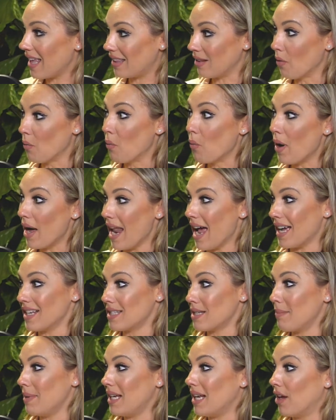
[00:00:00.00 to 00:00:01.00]
and the what
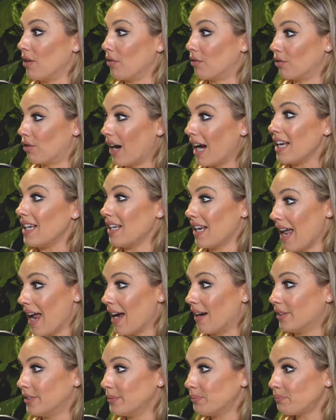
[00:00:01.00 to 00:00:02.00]
has to be done right
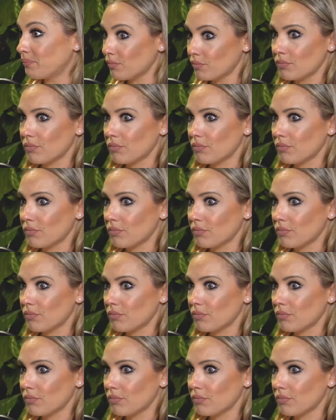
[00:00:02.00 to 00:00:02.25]
now?